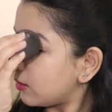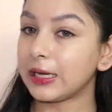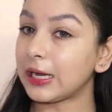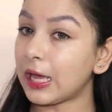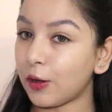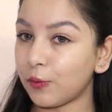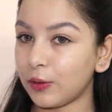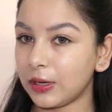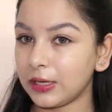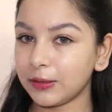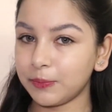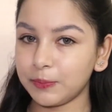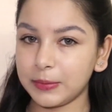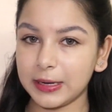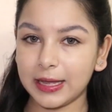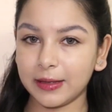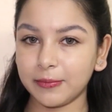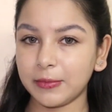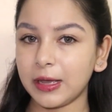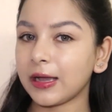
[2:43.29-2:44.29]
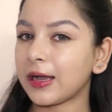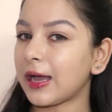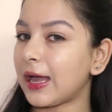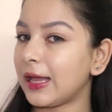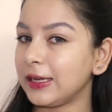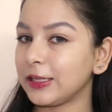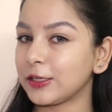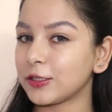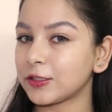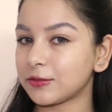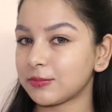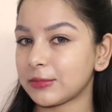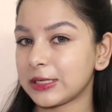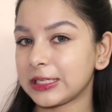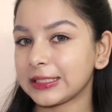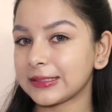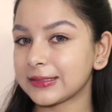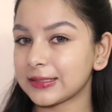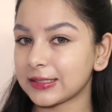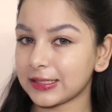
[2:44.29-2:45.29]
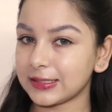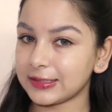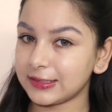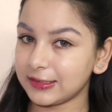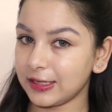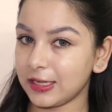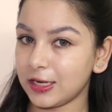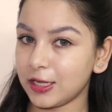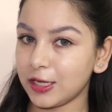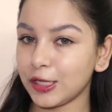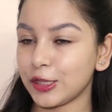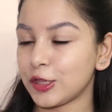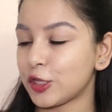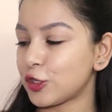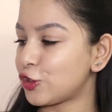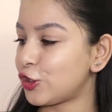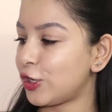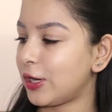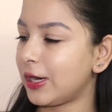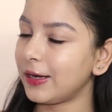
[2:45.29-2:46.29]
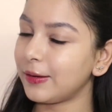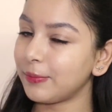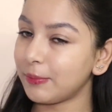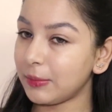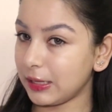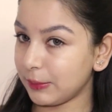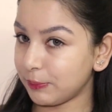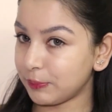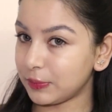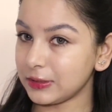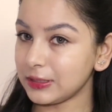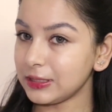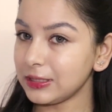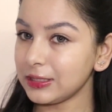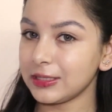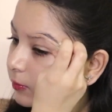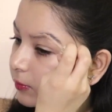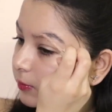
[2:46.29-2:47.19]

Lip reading: Now I'll apply my Kylie Cosmetics concealer in the shade Maple.